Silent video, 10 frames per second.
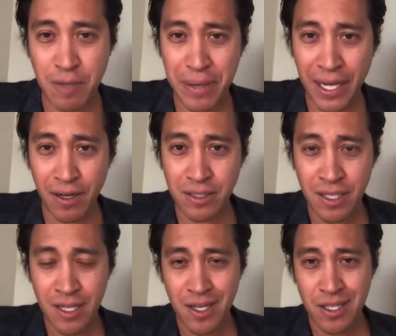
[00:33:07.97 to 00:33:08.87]
compared
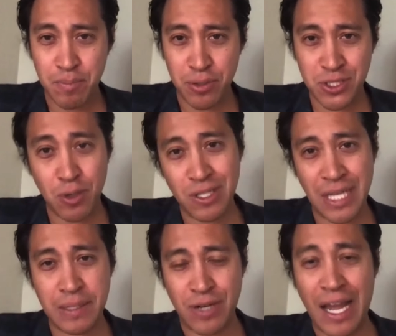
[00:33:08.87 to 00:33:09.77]
persona
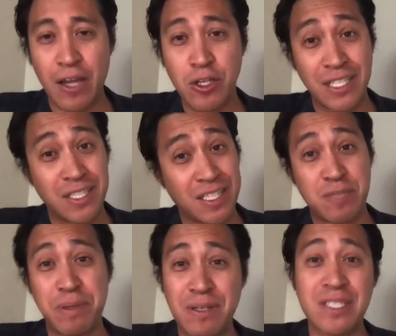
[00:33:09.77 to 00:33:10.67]
types for how you like to
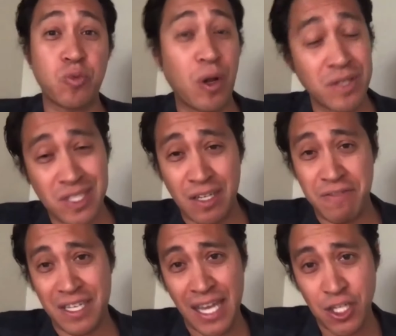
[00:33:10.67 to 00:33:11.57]
experience wellness on a
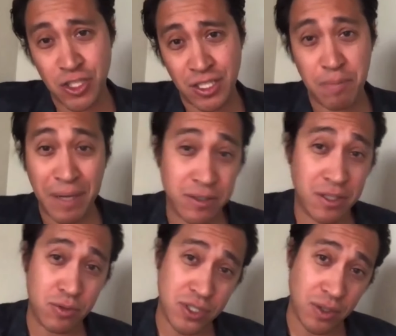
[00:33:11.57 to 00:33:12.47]
vacation compared to
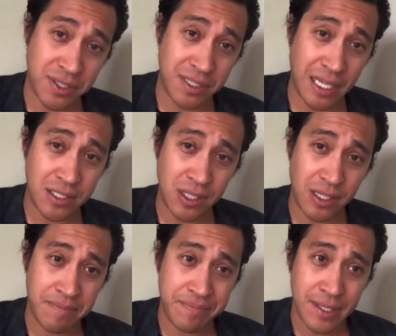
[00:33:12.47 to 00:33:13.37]
the results of the data study.
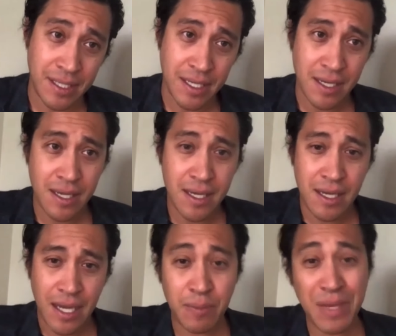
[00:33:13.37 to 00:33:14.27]
And